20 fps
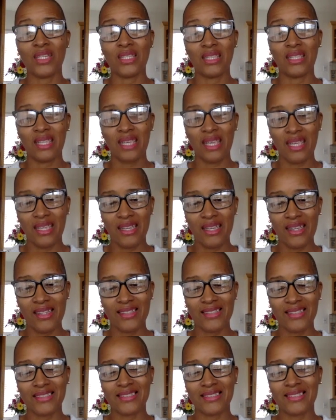
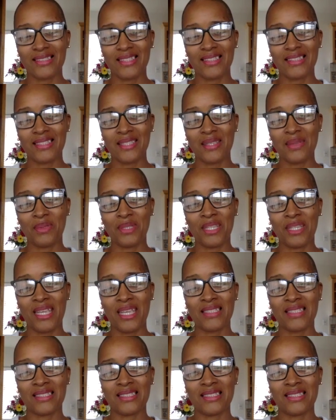chaos. Let's see what he
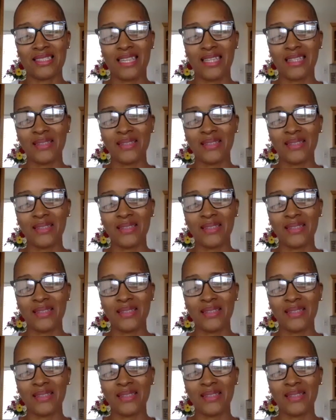has to say.